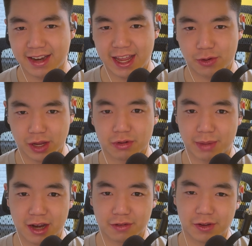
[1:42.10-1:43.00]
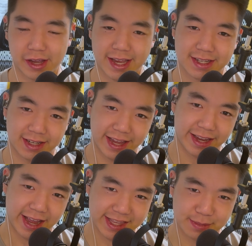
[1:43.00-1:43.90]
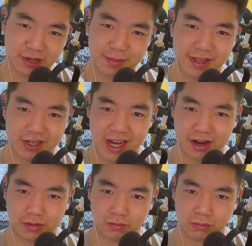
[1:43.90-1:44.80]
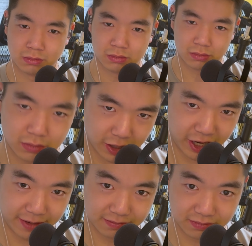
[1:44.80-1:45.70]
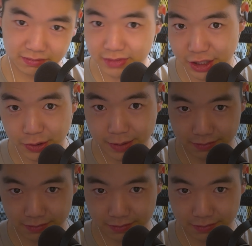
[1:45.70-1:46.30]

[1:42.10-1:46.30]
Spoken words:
a quick reminder for you guys to like and subscribe to the channel. Alright, enjoy.